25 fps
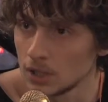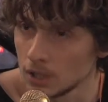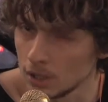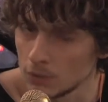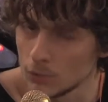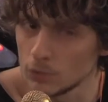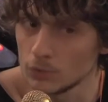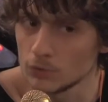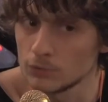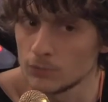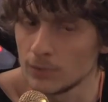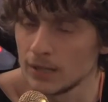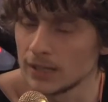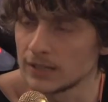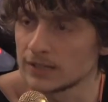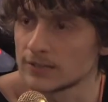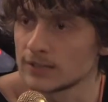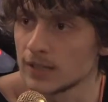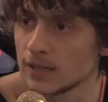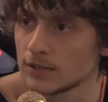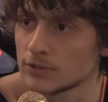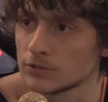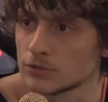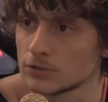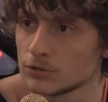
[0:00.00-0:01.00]
it would make
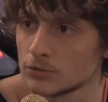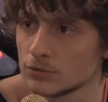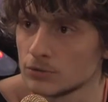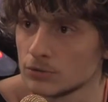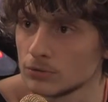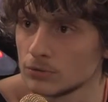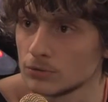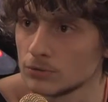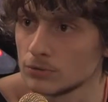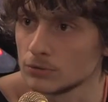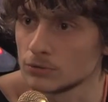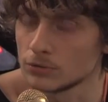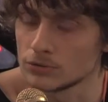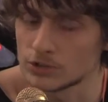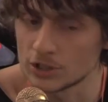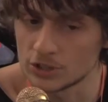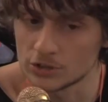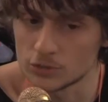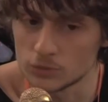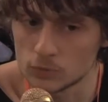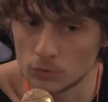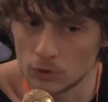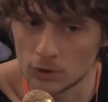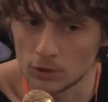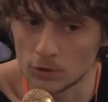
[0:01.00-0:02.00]
sense to, to
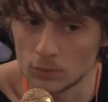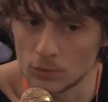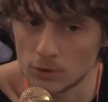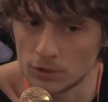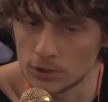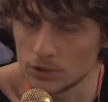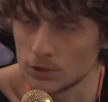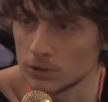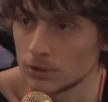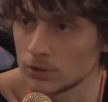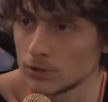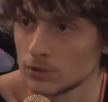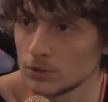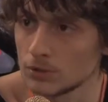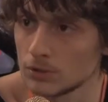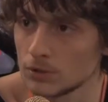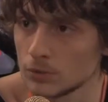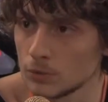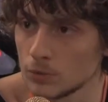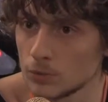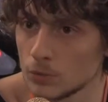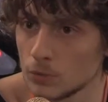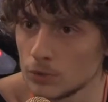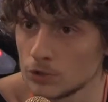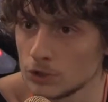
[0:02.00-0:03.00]
just work with you
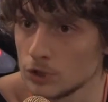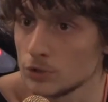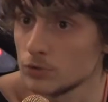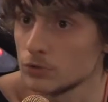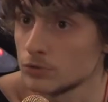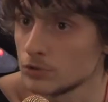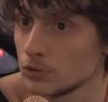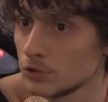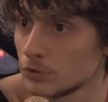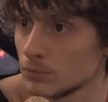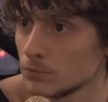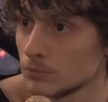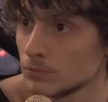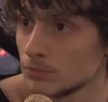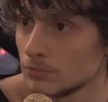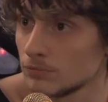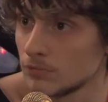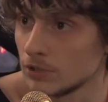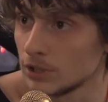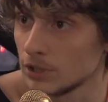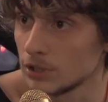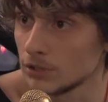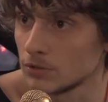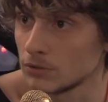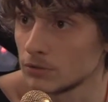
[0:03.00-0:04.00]
with YouTube
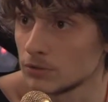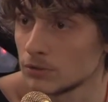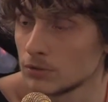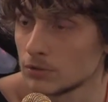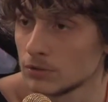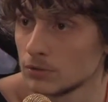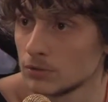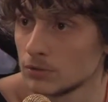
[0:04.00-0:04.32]
videos.